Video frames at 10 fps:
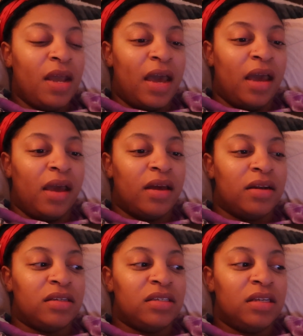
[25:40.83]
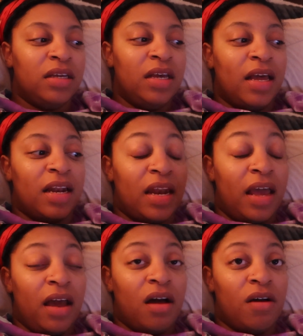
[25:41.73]
And
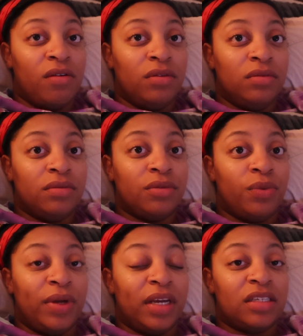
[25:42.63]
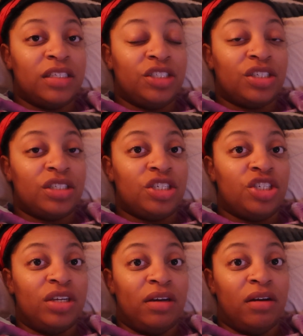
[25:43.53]
now we get to just
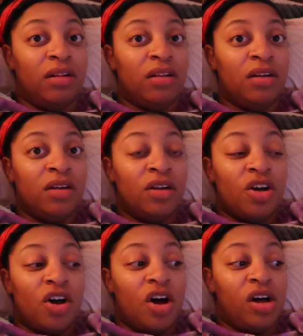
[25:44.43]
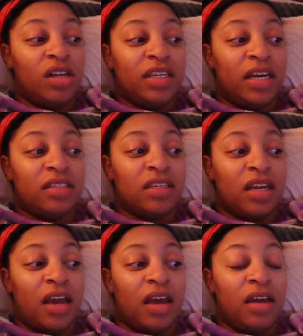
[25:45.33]
chill all day
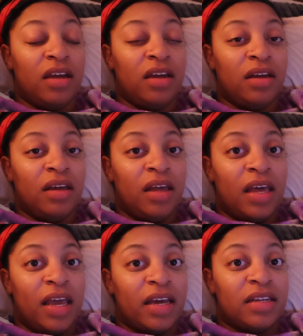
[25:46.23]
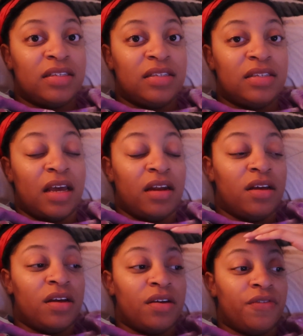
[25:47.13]
today instead
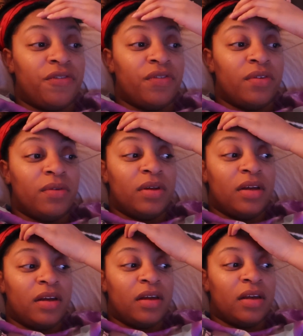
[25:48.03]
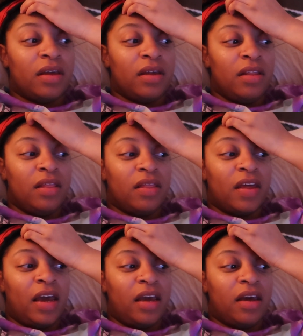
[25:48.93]
of
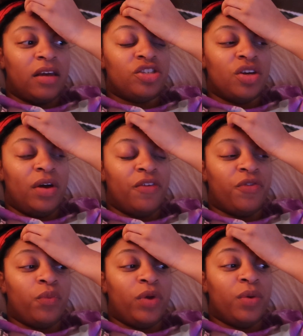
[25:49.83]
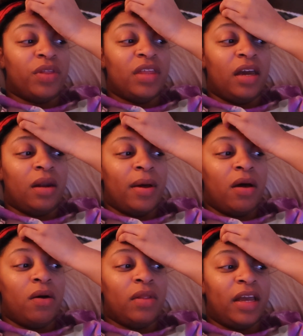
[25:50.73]
like so if we were thinking
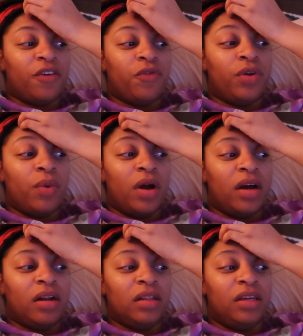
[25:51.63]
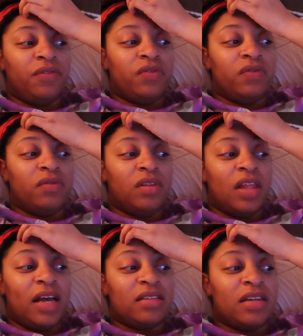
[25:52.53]
about like if we were gonna leave
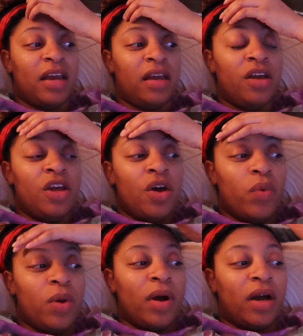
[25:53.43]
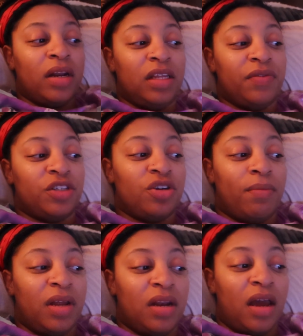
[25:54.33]
last night we weren't gonna leave until
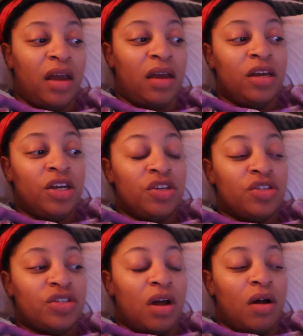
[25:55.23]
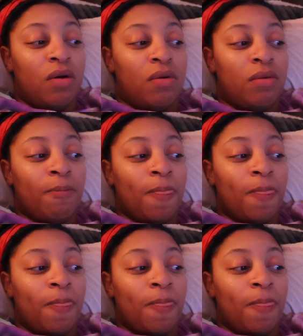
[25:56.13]
midnight so